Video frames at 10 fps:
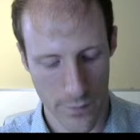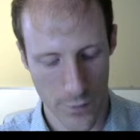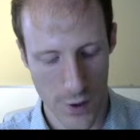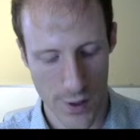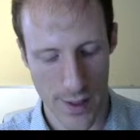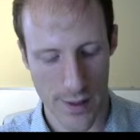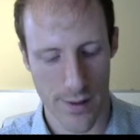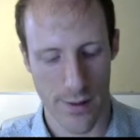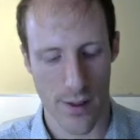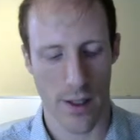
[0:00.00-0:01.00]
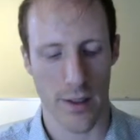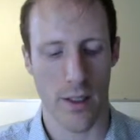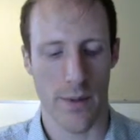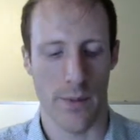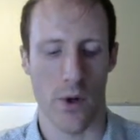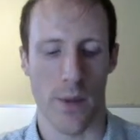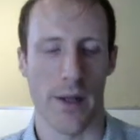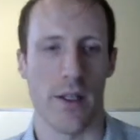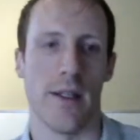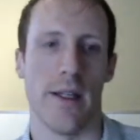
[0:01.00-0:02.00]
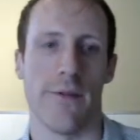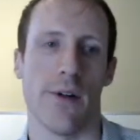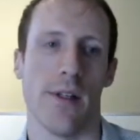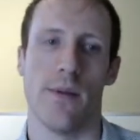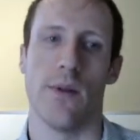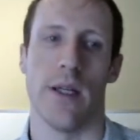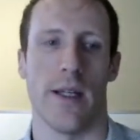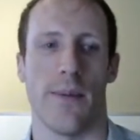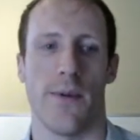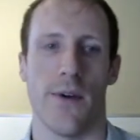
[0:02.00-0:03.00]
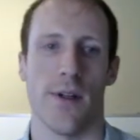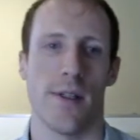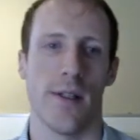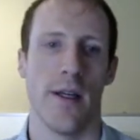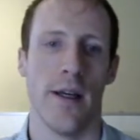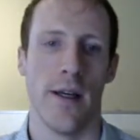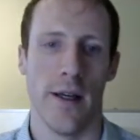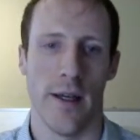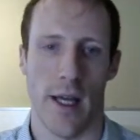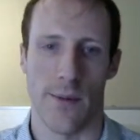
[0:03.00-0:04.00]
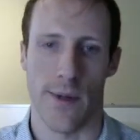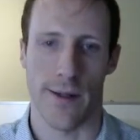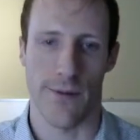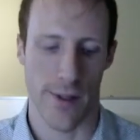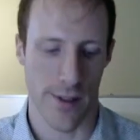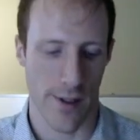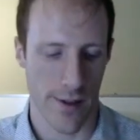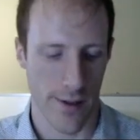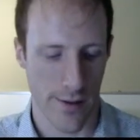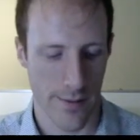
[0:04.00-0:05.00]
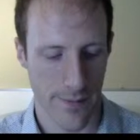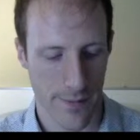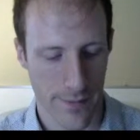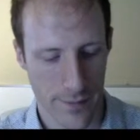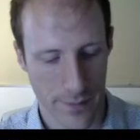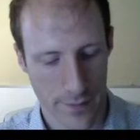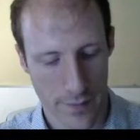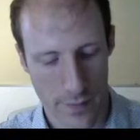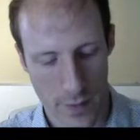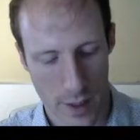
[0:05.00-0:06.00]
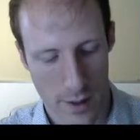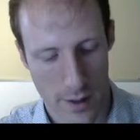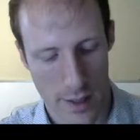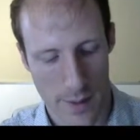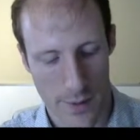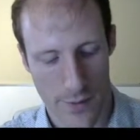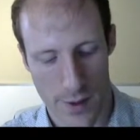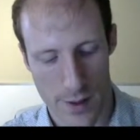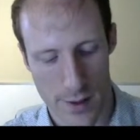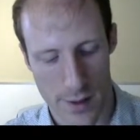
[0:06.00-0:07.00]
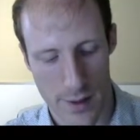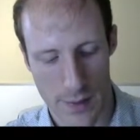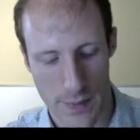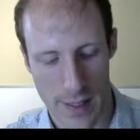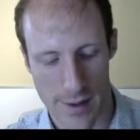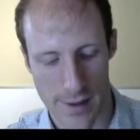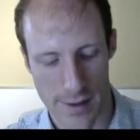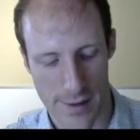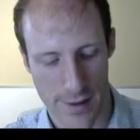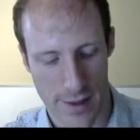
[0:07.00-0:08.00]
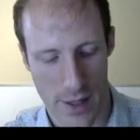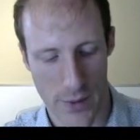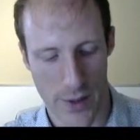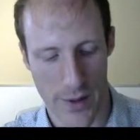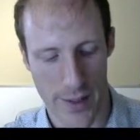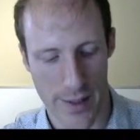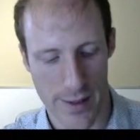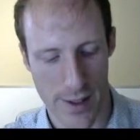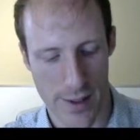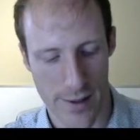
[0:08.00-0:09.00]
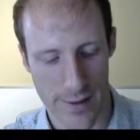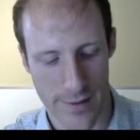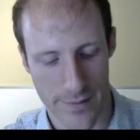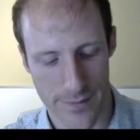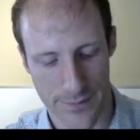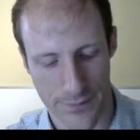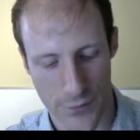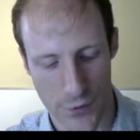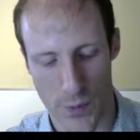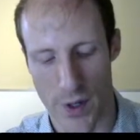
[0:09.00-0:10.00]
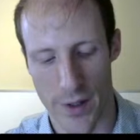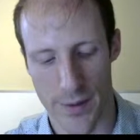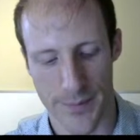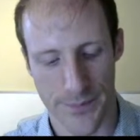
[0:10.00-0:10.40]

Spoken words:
first, let's talk a little bit more about the difference between depth first and breadth first search. Depth first means that we're going to start from our